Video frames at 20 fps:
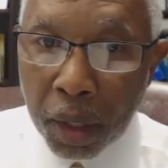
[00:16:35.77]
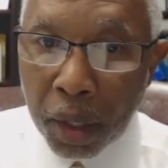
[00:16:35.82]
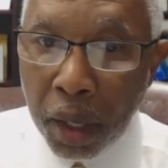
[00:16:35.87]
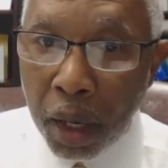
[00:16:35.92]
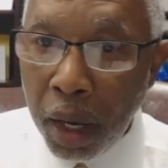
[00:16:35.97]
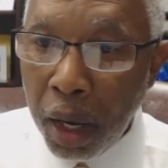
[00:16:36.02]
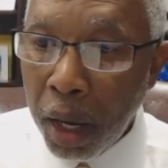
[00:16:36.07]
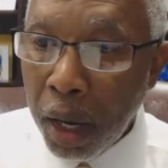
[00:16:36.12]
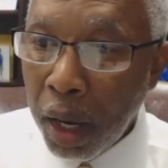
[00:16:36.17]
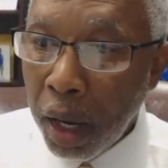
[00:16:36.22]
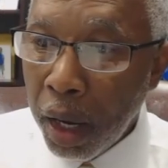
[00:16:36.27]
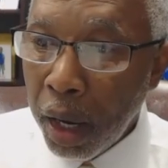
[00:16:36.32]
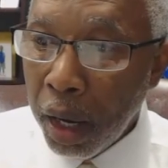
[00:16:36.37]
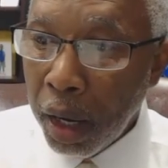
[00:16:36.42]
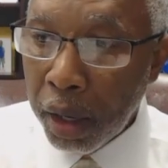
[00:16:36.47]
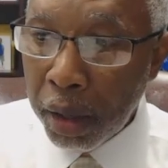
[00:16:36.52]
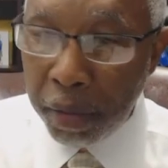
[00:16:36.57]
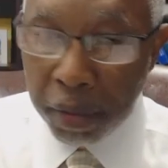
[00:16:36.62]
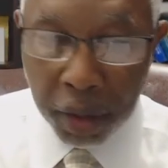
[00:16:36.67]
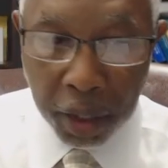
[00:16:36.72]

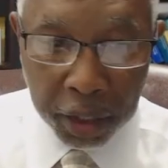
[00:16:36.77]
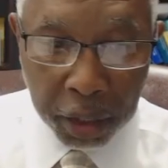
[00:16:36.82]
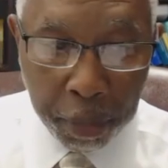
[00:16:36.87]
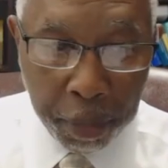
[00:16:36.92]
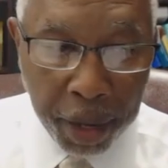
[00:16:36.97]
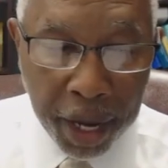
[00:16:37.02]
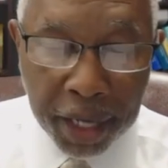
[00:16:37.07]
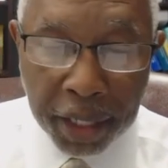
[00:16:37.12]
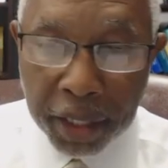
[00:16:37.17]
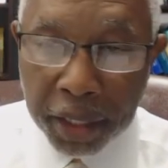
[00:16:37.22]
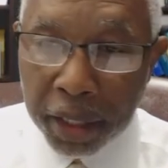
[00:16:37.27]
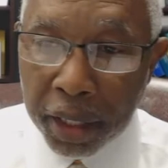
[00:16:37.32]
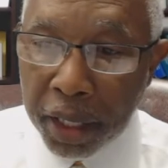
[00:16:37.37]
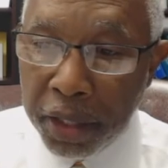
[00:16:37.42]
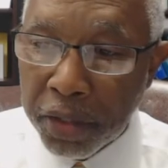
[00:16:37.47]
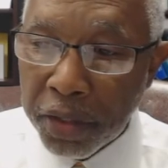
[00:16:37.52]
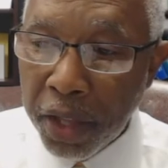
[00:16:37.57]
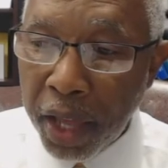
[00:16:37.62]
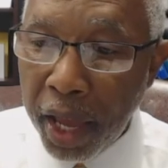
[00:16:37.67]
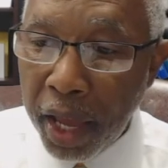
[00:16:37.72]
under Payton
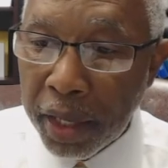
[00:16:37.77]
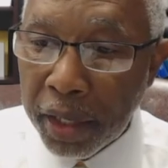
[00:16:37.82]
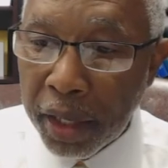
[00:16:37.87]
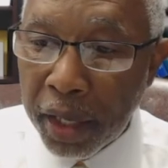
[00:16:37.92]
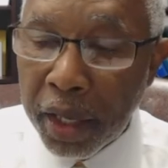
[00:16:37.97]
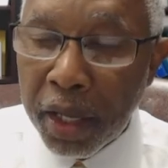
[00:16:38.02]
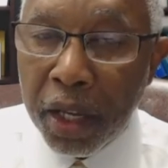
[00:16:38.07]
is that